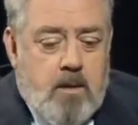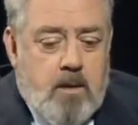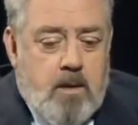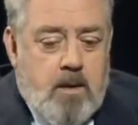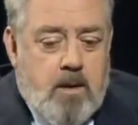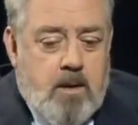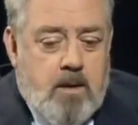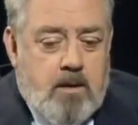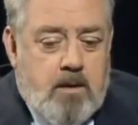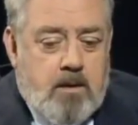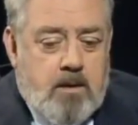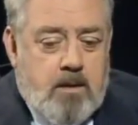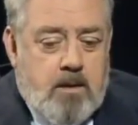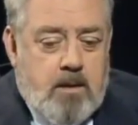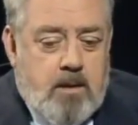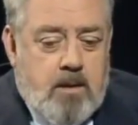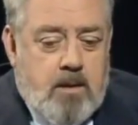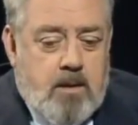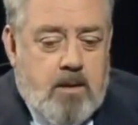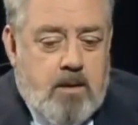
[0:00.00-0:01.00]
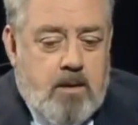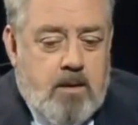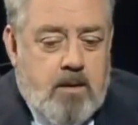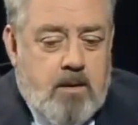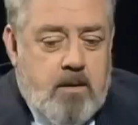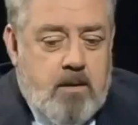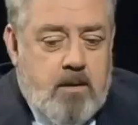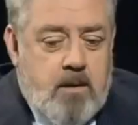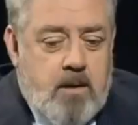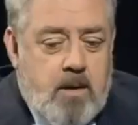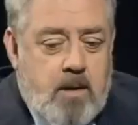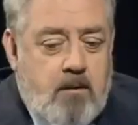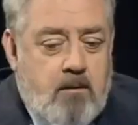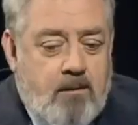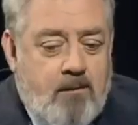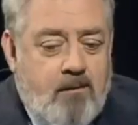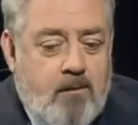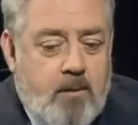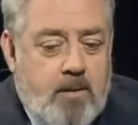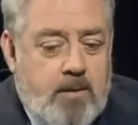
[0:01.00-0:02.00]
And,
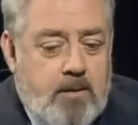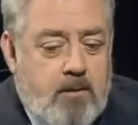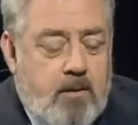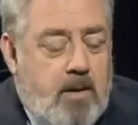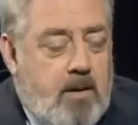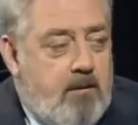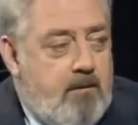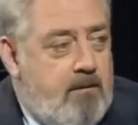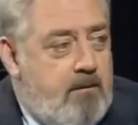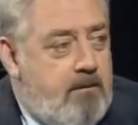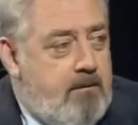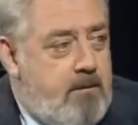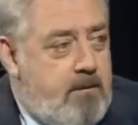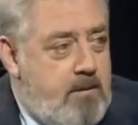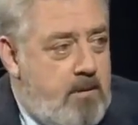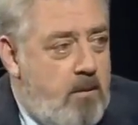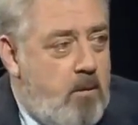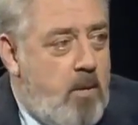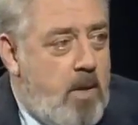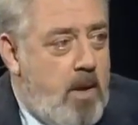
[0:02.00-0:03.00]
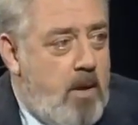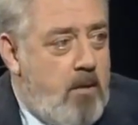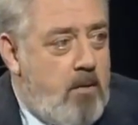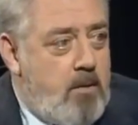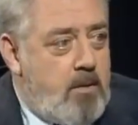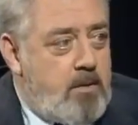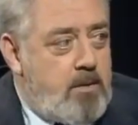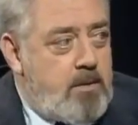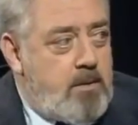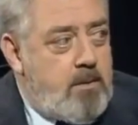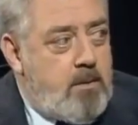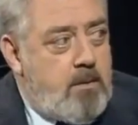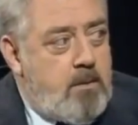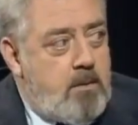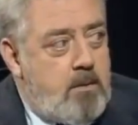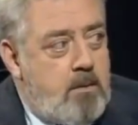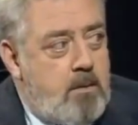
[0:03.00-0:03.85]
however, we do have 2 hours